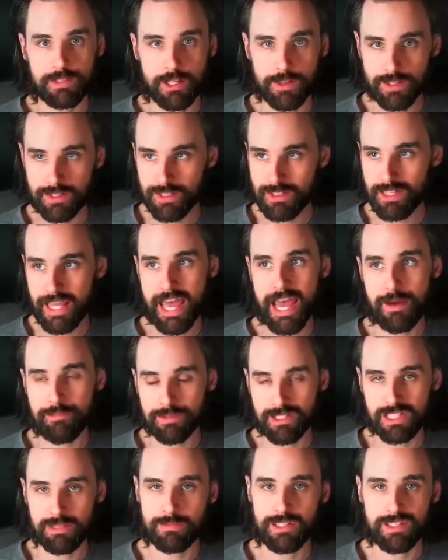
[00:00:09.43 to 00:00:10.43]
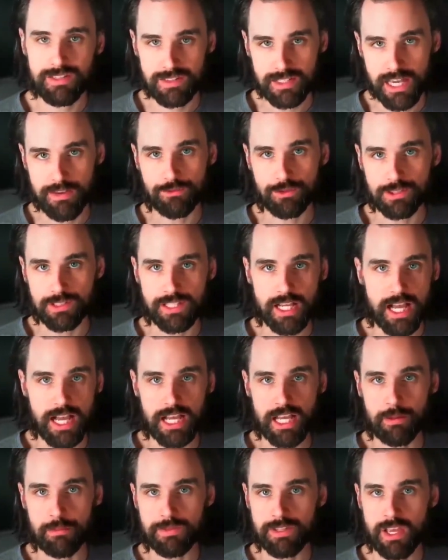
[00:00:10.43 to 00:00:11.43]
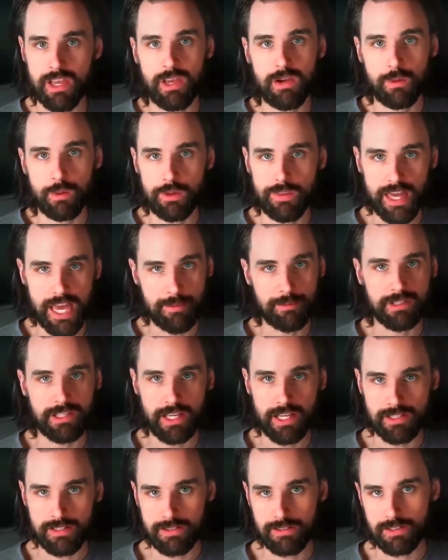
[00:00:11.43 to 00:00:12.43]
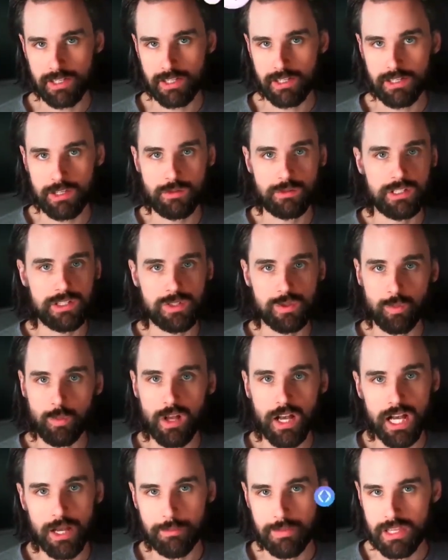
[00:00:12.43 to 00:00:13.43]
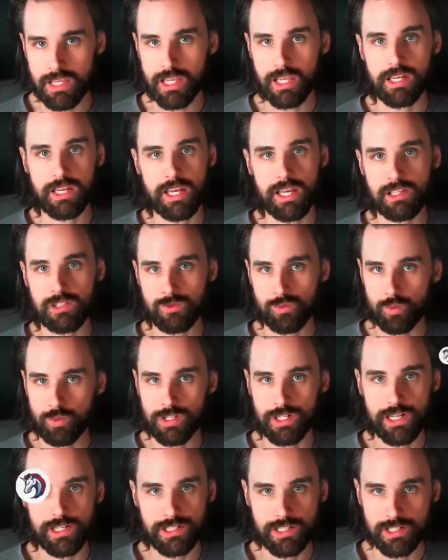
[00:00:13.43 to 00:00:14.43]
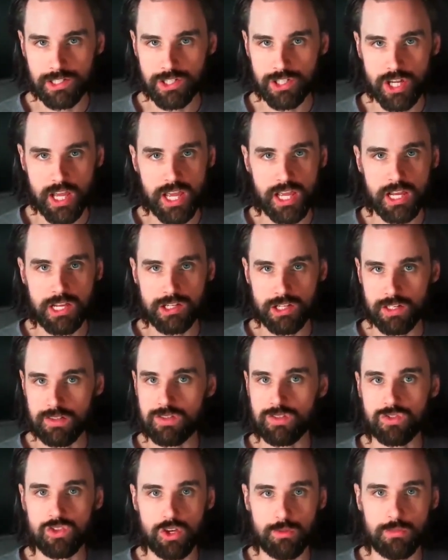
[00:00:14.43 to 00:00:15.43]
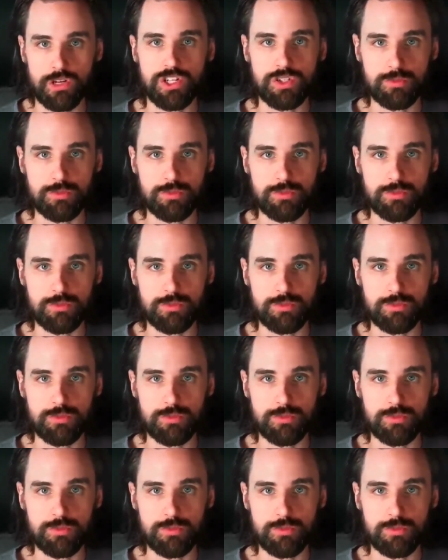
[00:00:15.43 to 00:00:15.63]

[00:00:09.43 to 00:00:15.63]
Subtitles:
this has happened to me several times with applications like Uniswap, ENS, 1inch Exchange, and so much